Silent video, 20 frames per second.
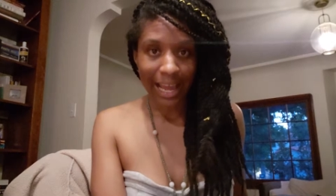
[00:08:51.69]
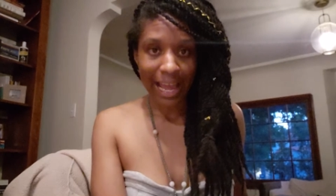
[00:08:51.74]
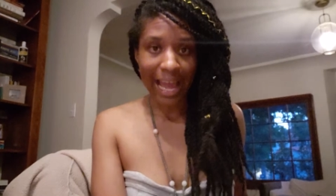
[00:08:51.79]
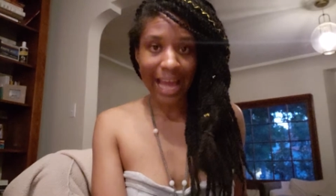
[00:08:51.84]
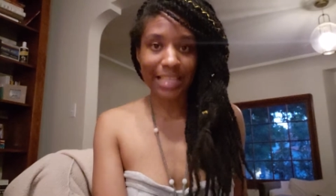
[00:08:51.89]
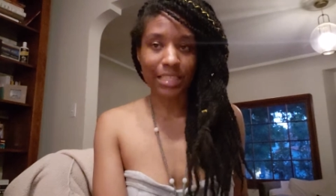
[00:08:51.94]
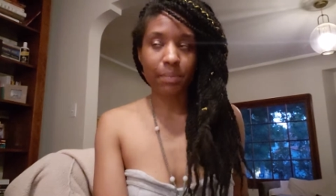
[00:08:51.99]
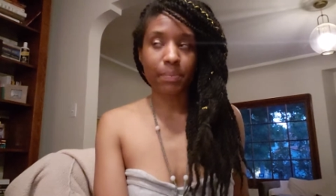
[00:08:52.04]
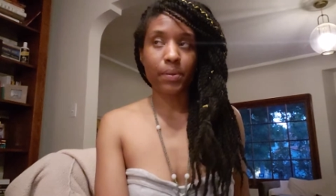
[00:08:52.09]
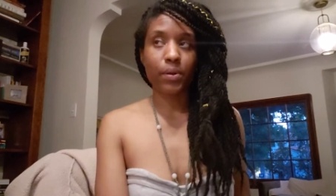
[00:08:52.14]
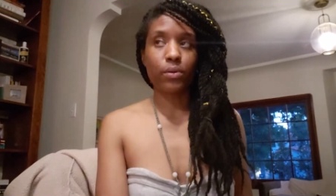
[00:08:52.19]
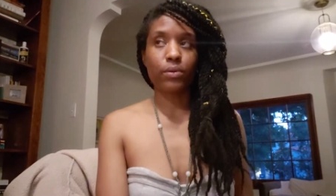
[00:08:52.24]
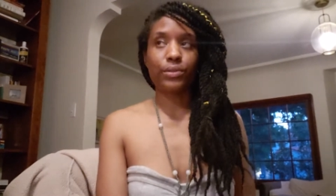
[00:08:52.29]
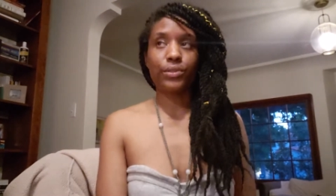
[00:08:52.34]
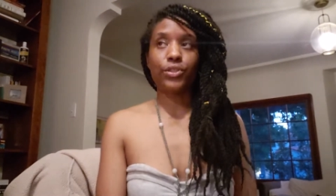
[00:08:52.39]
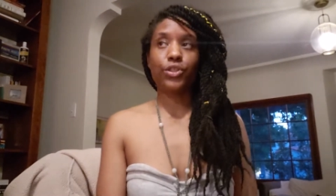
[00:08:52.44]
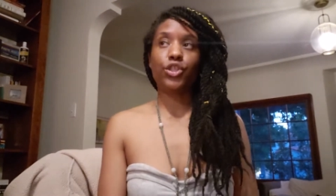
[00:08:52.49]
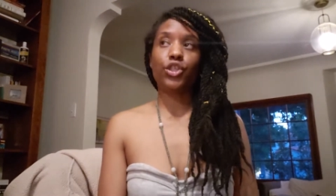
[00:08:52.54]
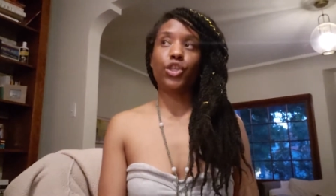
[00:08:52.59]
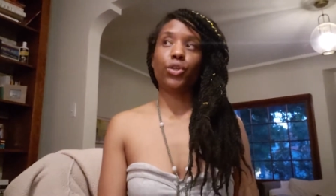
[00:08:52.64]
as
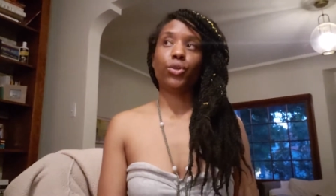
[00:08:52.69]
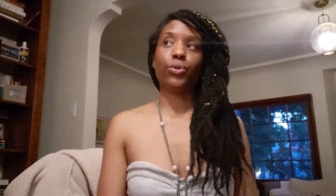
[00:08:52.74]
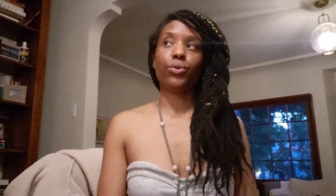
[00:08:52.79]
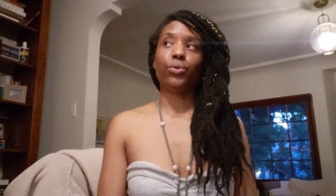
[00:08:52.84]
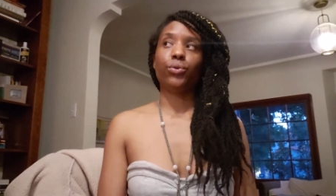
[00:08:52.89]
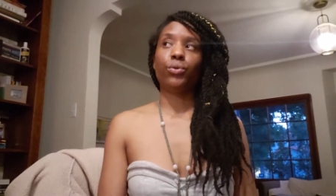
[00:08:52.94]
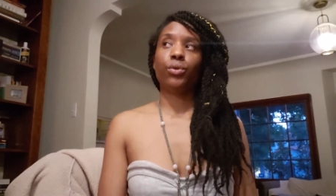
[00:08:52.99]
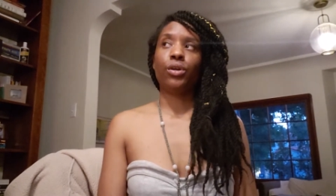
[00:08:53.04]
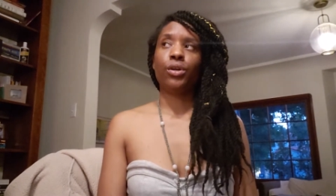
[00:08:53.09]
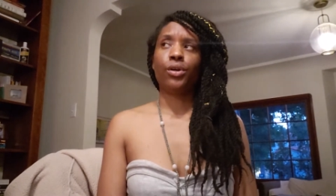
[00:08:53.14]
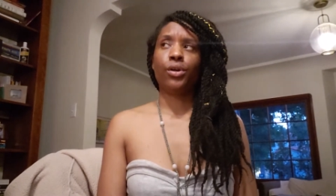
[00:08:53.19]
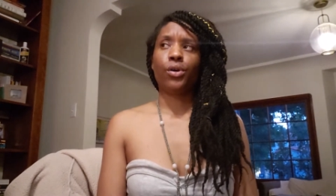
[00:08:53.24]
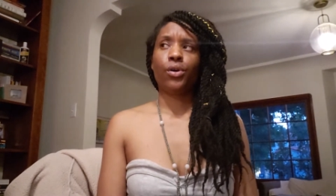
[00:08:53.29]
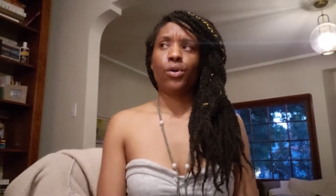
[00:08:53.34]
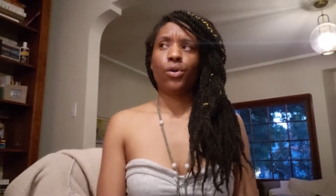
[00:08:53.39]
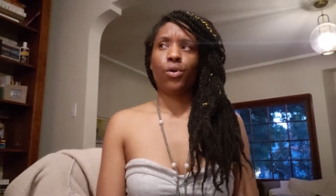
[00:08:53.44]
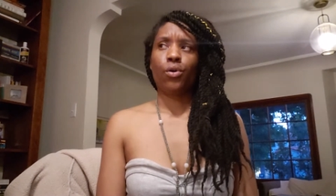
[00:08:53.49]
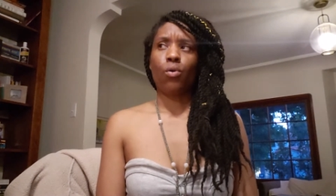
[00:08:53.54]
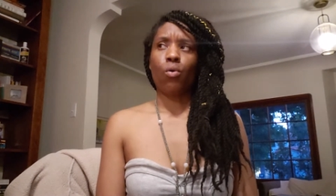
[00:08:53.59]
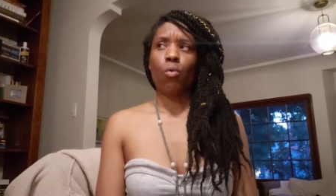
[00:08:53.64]
opposed to
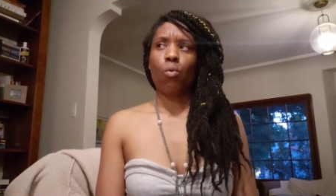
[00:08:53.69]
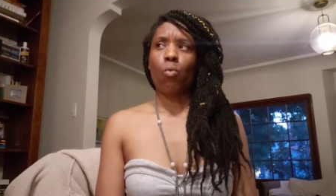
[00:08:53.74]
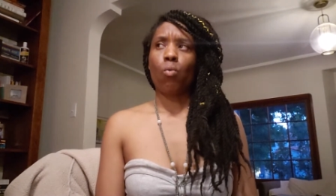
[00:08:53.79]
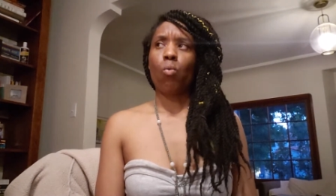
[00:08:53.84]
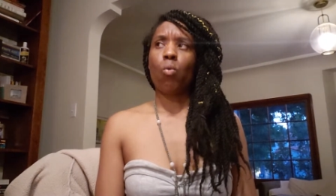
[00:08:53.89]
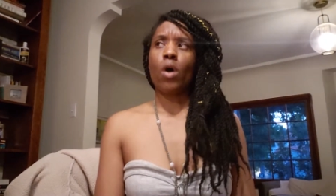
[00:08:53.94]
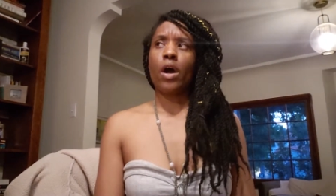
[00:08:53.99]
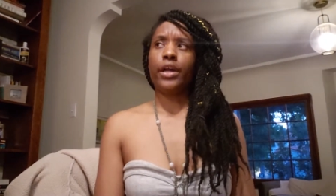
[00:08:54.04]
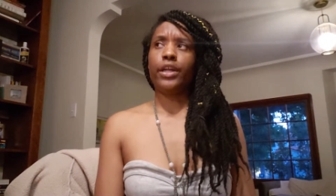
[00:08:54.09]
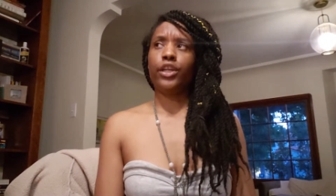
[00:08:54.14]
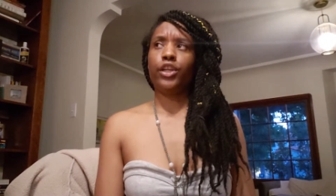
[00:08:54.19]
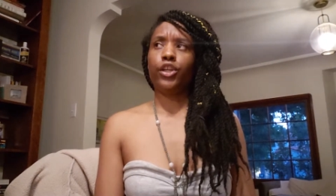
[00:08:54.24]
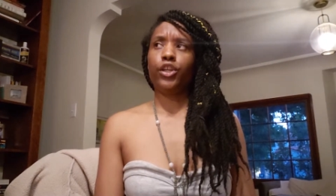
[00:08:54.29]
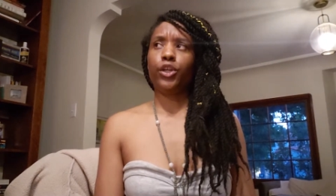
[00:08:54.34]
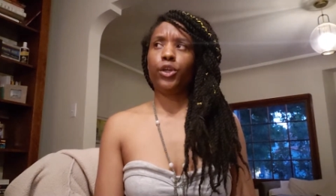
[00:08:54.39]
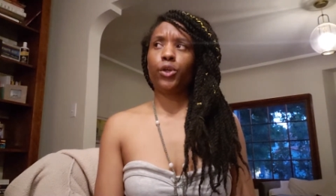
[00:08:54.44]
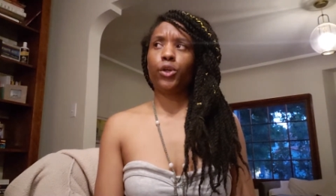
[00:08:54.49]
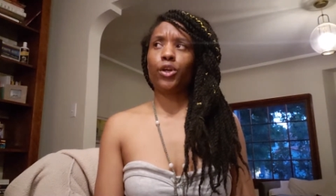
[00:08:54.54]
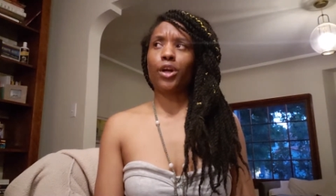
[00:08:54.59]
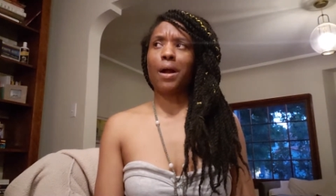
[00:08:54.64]
what
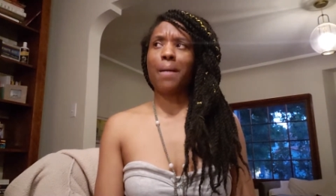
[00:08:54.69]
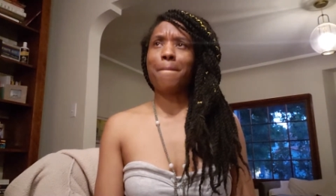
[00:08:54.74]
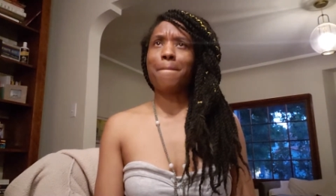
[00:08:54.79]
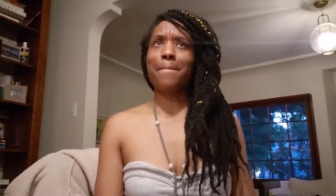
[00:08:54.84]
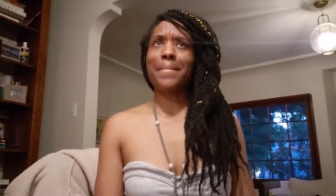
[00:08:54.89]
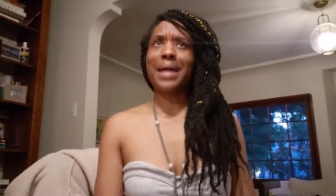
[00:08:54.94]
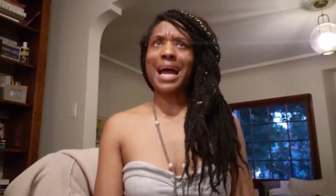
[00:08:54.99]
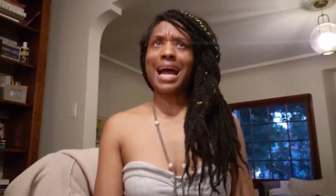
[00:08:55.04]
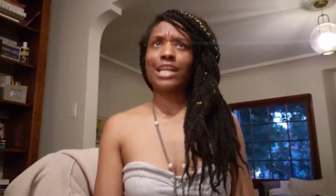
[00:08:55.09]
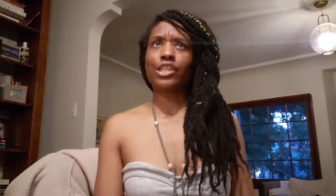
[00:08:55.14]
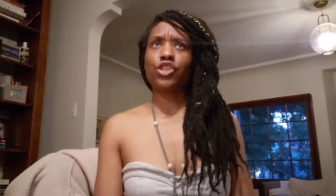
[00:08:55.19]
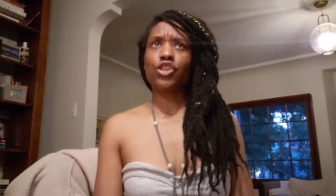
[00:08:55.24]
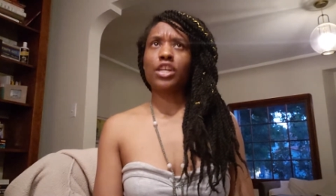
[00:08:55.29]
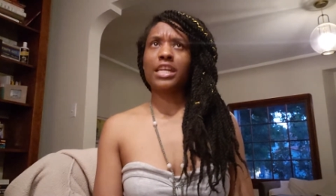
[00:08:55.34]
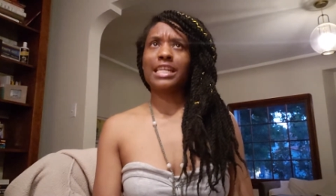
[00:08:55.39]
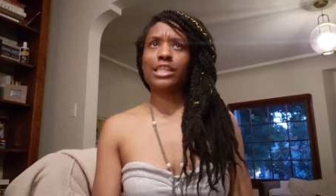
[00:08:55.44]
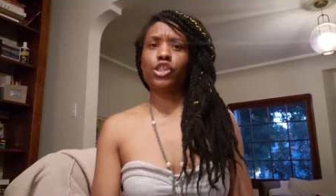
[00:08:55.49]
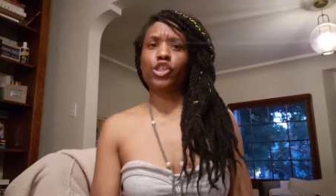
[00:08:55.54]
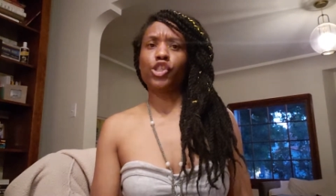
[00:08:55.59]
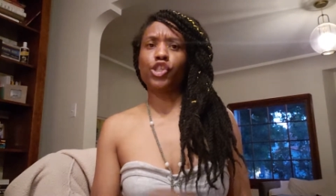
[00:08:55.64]
you're
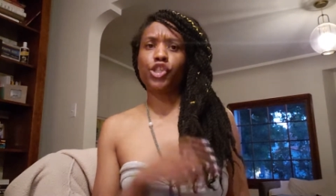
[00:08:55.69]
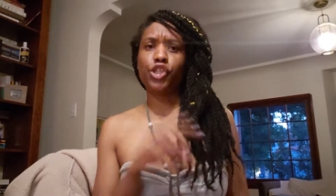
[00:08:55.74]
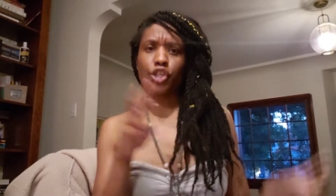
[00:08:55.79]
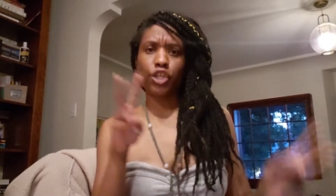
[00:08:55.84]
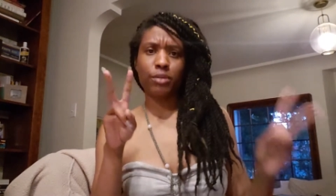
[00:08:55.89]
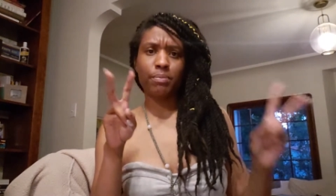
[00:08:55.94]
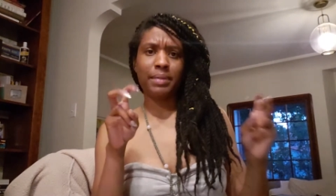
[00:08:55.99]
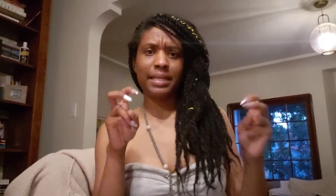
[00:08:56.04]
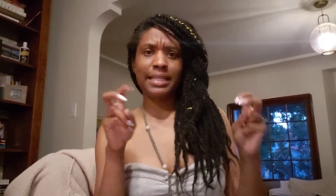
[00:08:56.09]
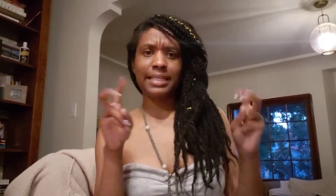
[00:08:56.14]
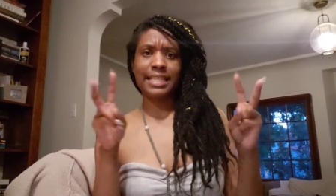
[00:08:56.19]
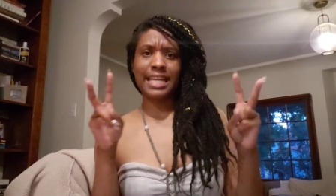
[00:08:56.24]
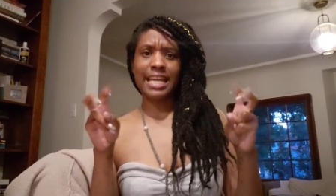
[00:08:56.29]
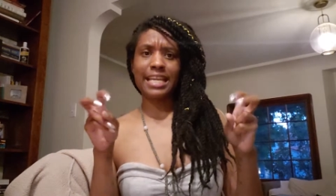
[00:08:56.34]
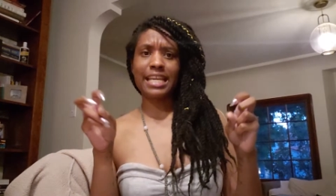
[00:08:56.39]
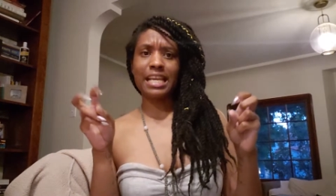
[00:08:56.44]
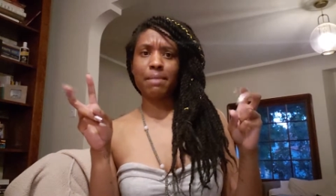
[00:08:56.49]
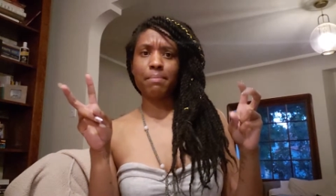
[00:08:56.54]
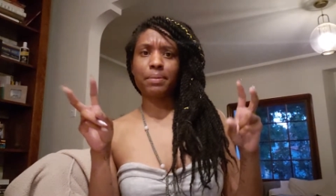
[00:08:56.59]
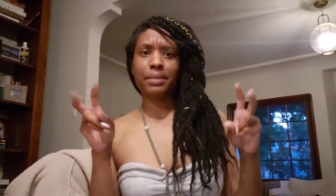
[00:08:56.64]
imagining should be
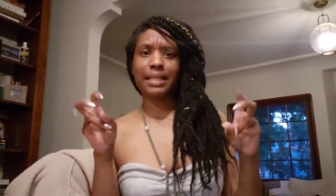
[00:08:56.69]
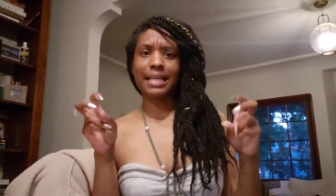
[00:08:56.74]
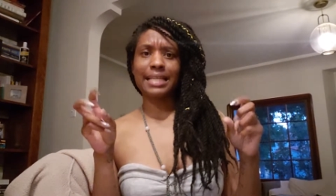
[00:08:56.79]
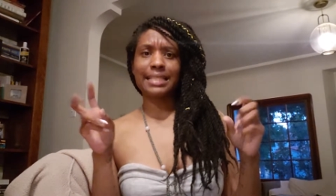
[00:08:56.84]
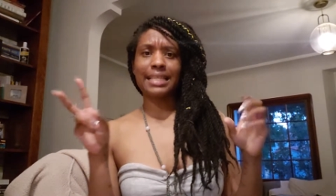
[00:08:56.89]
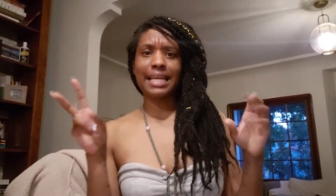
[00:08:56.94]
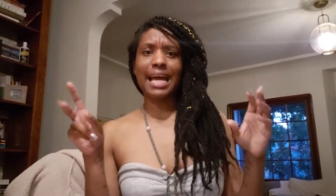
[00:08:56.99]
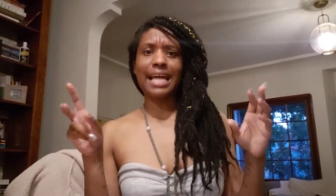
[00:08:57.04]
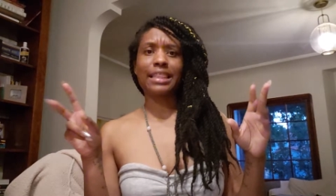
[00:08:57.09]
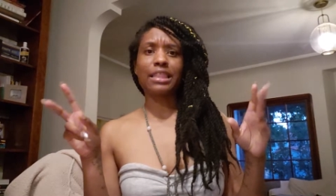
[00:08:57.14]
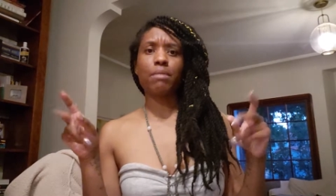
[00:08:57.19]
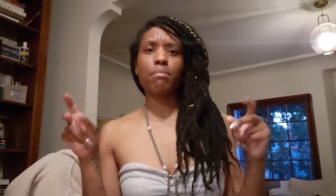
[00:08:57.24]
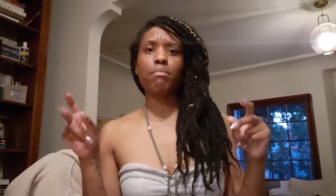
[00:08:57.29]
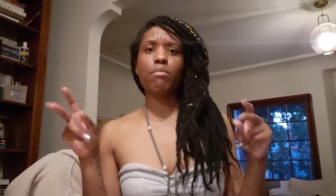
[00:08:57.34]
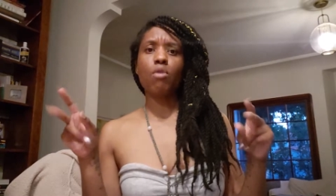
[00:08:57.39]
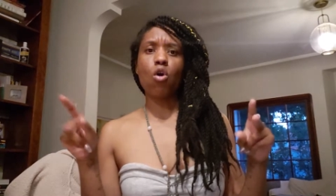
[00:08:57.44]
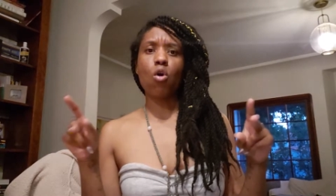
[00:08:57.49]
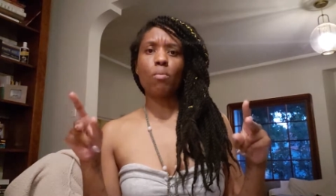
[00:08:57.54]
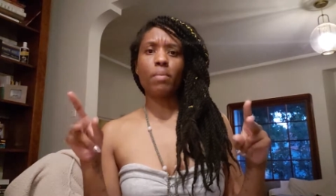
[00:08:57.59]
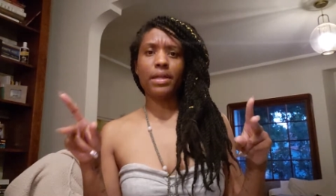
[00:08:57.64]
taking place at the
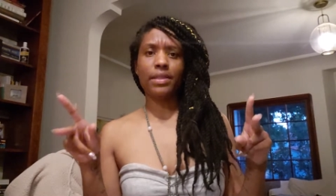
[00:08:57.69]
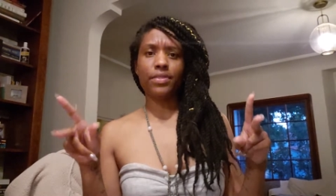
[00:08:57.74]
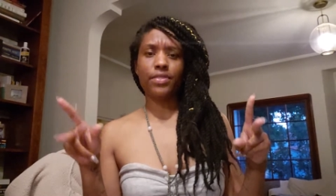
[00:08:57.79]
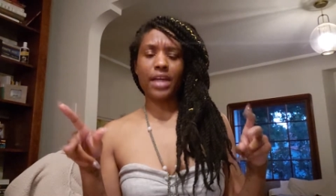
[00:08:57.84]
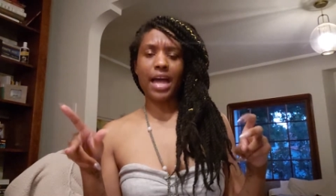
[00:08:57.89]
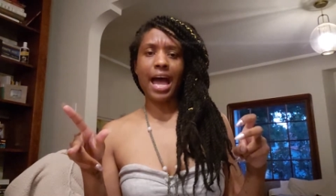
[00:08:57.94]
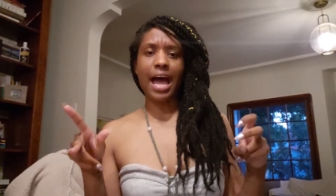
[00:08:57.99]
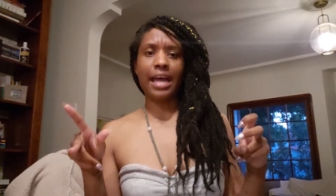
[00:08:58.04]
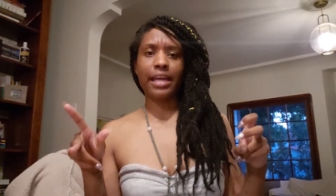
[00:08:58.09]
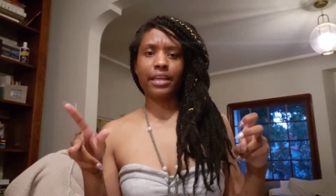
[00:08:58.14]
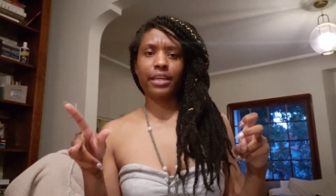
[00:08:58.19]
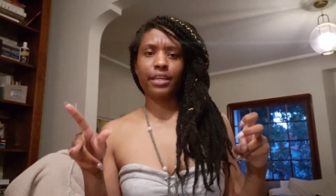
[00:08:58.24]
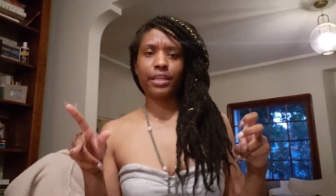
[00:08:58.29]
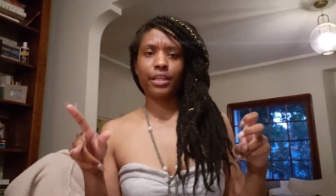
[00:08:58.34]
moment that